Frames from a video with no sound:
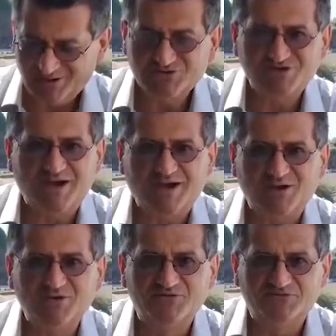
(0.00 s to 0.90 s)
It looks like
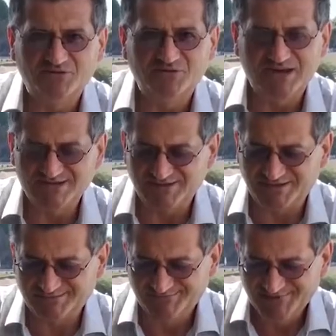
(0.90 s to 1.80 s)
a UFO, doesn't
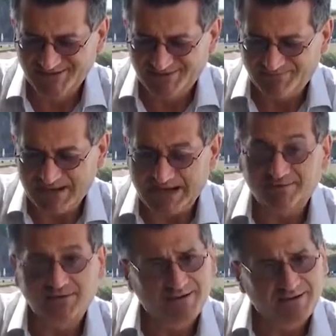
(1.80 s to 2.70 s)
it? But
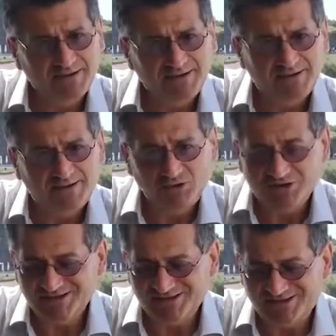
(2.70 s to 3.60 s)
look
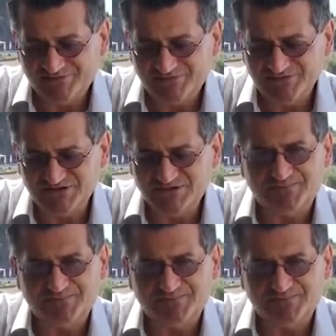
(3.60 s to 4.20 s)
at the difference in the